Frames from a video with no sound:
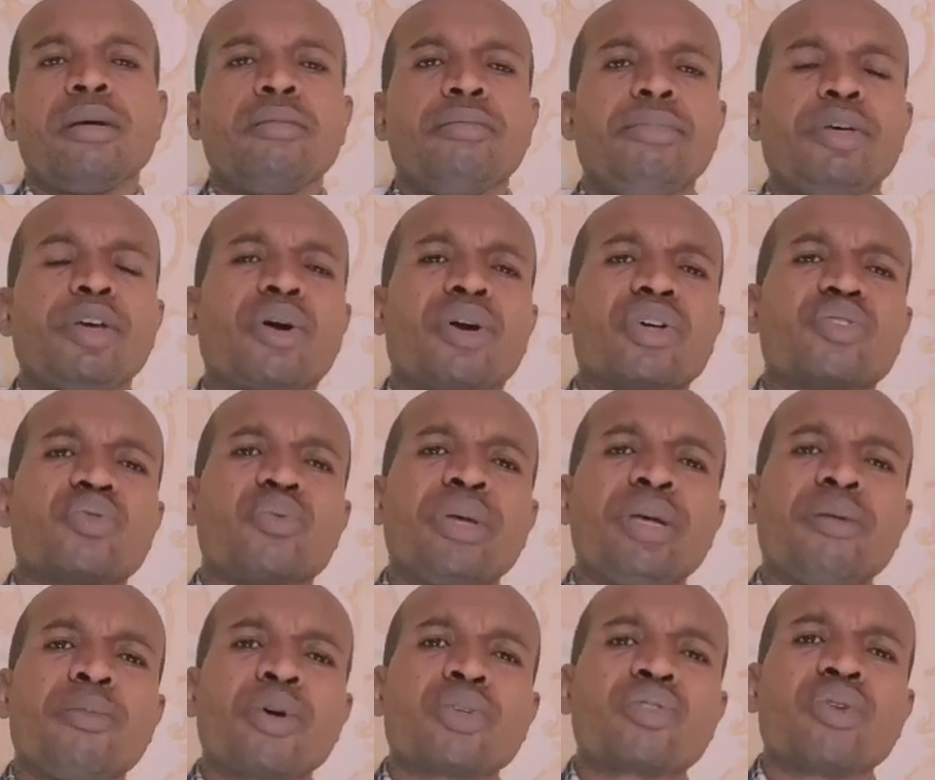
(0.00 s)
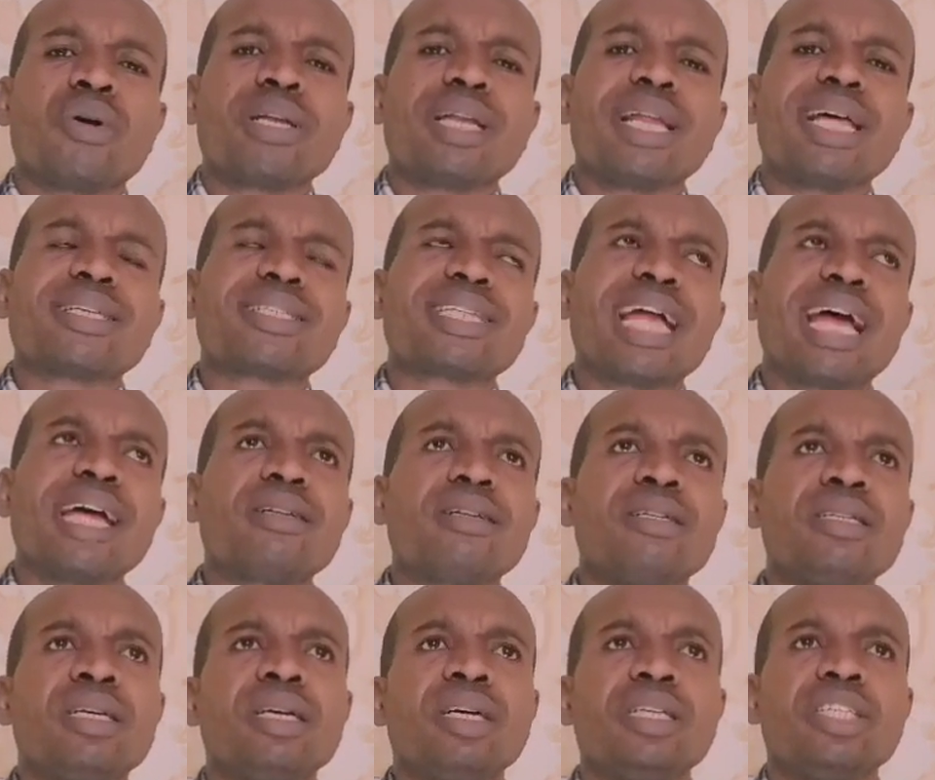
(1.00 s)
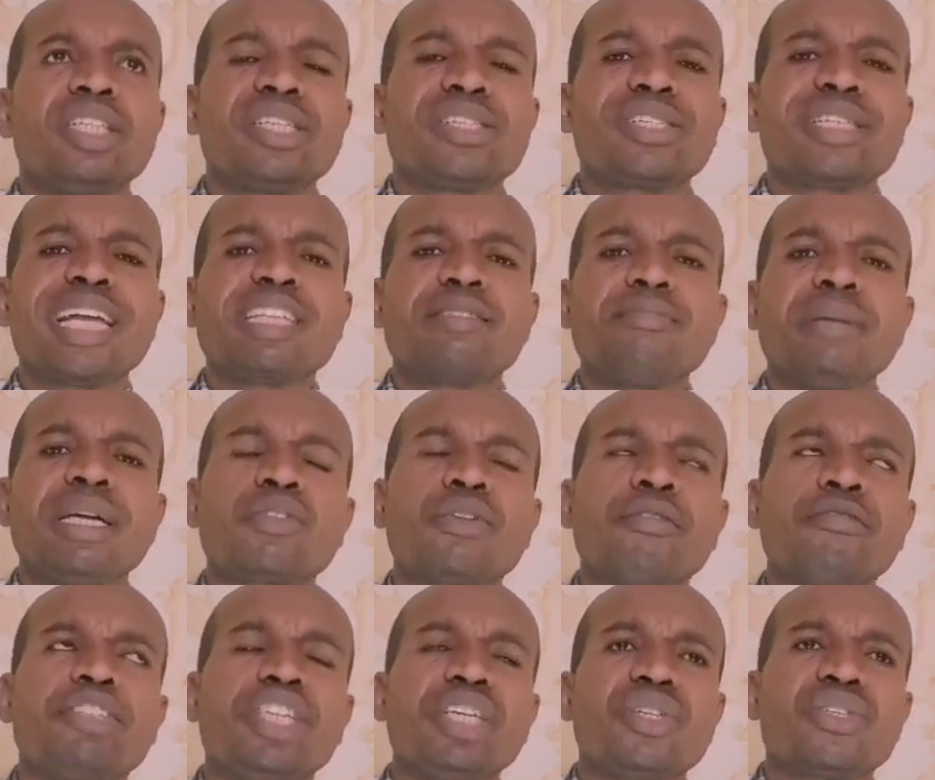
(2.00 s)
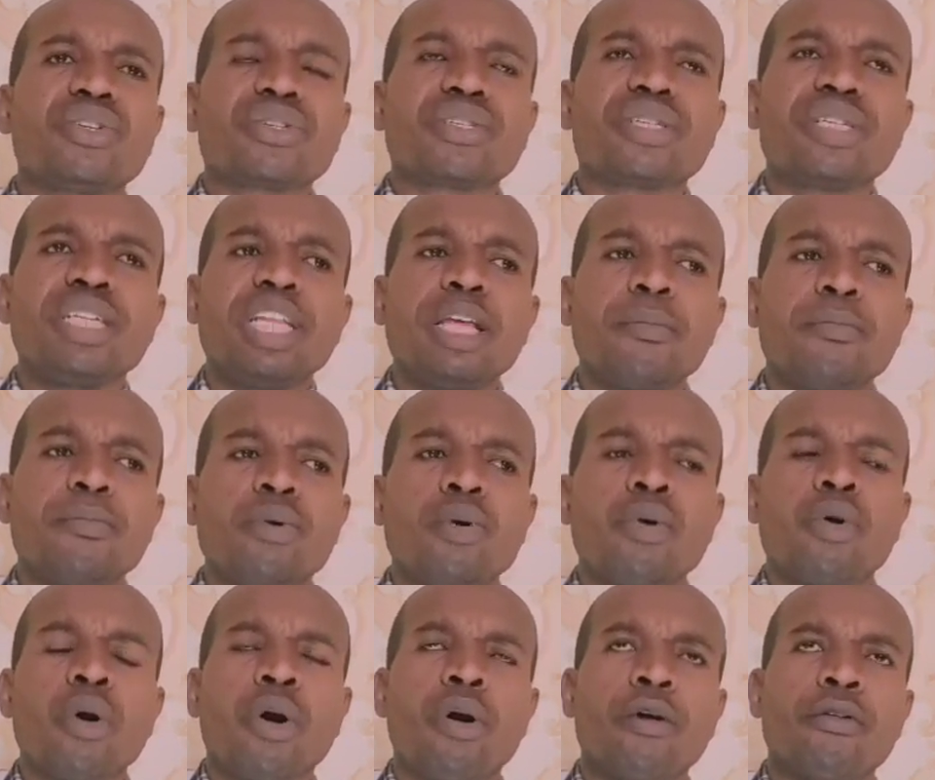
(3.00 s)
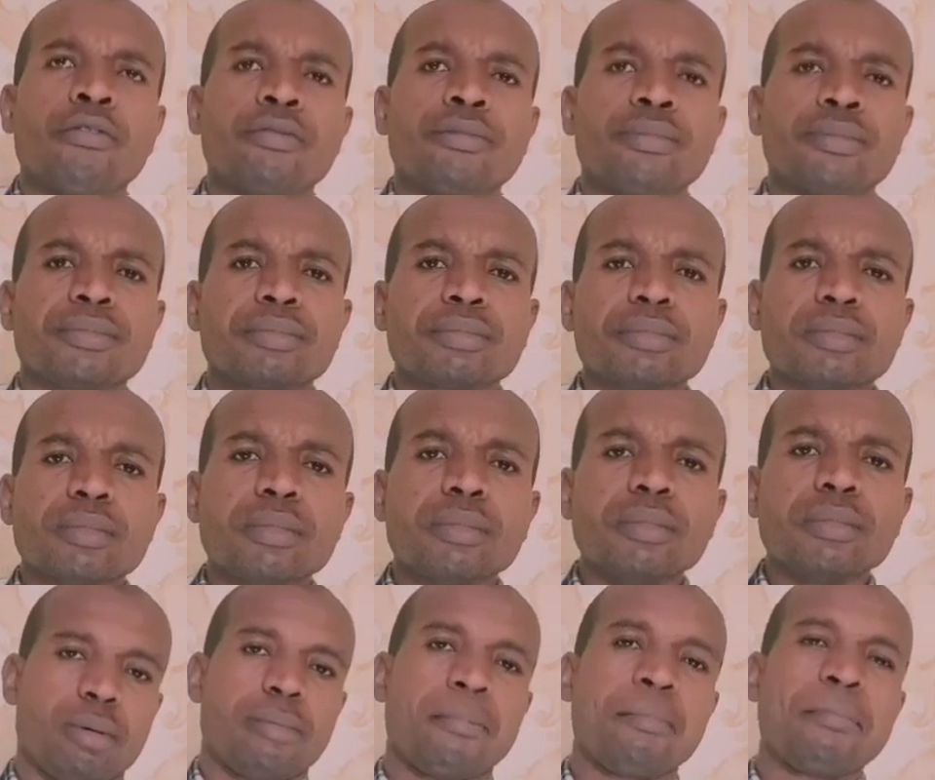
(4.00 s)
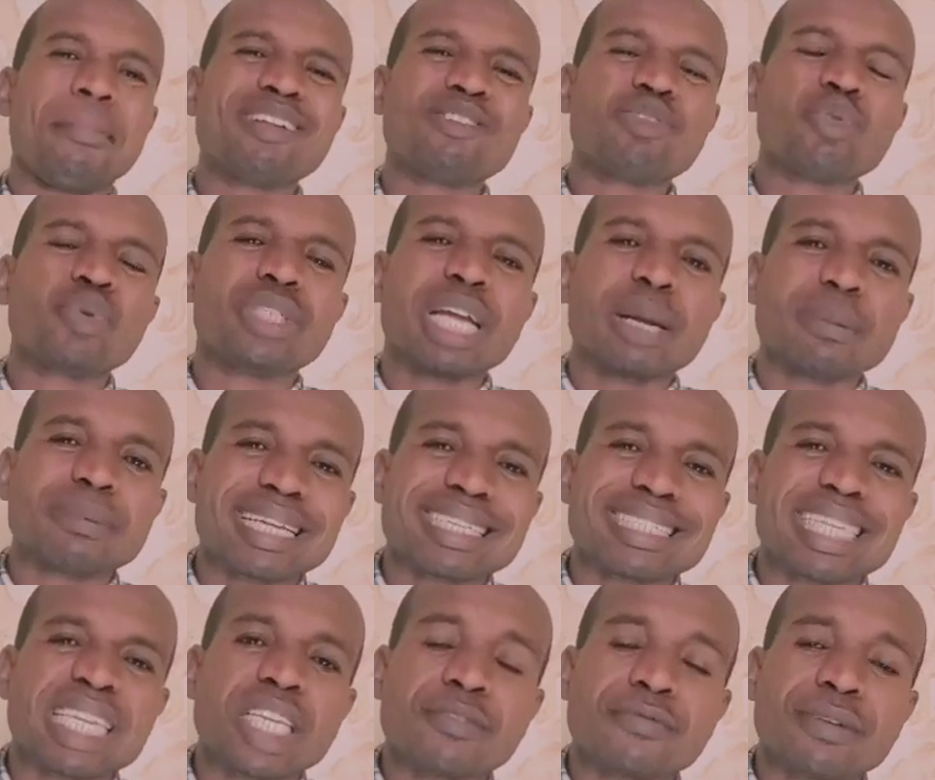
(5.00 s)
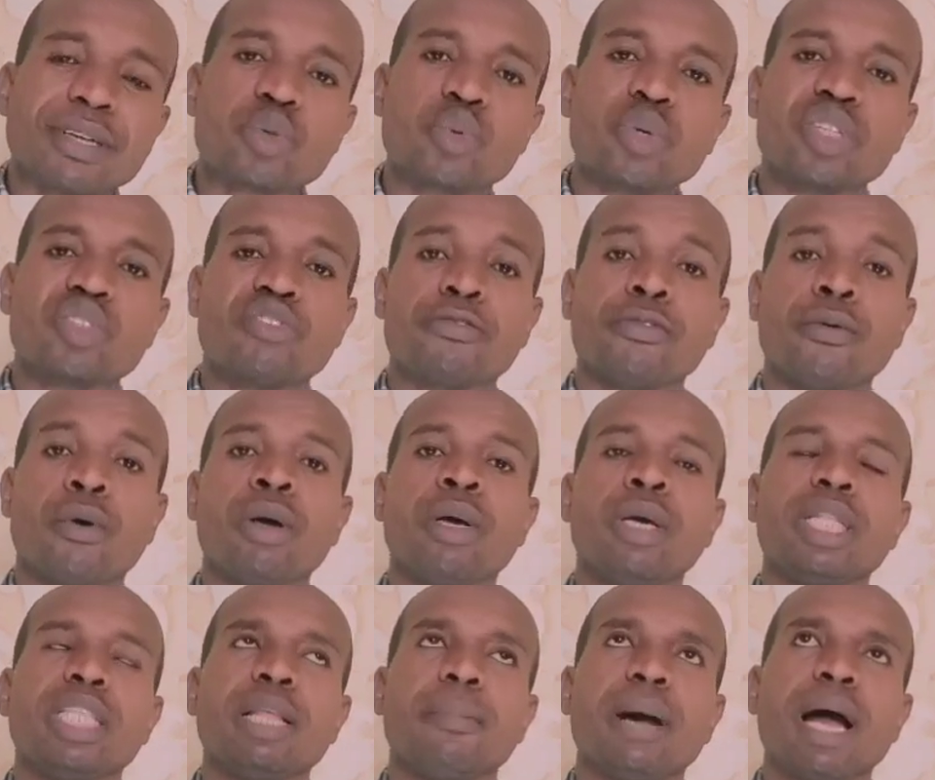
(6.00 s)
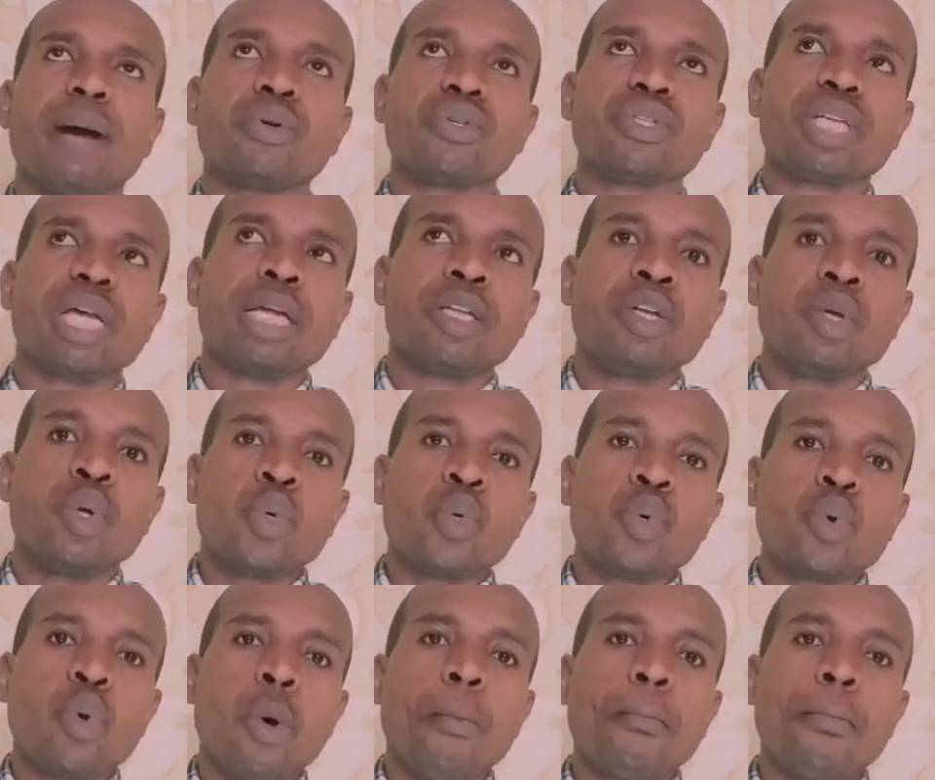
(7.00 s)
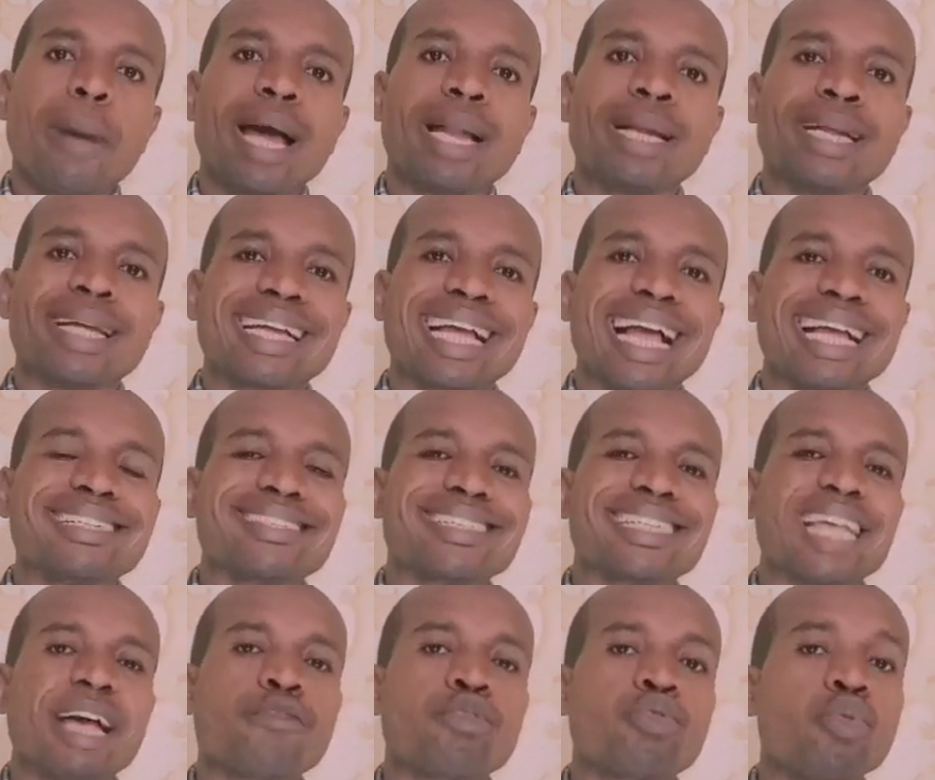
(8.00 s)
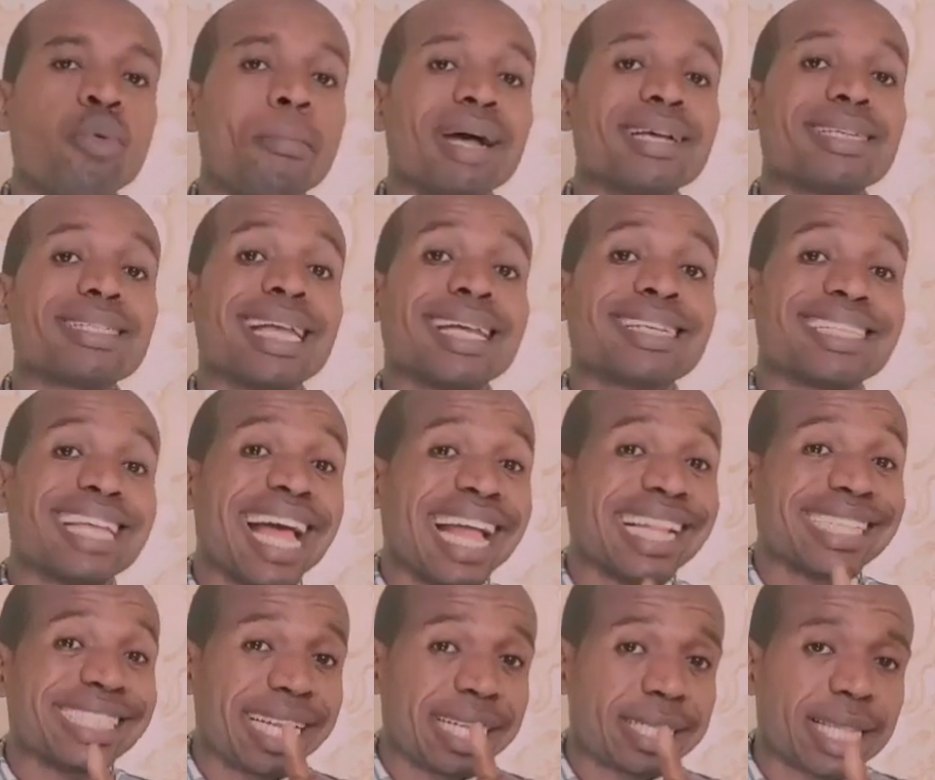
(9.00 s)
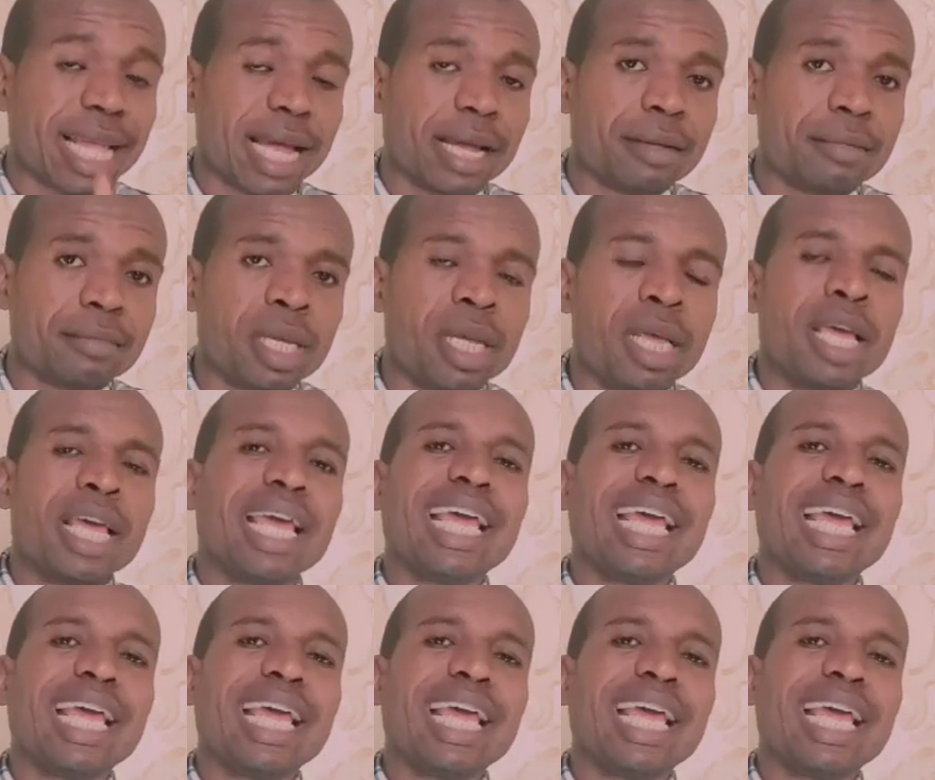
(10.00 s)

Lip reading: Because we must understand the statement of Jesus in the book of Matthew chapter 6 verse 24. The Bible says, no man can serve two masters at a time.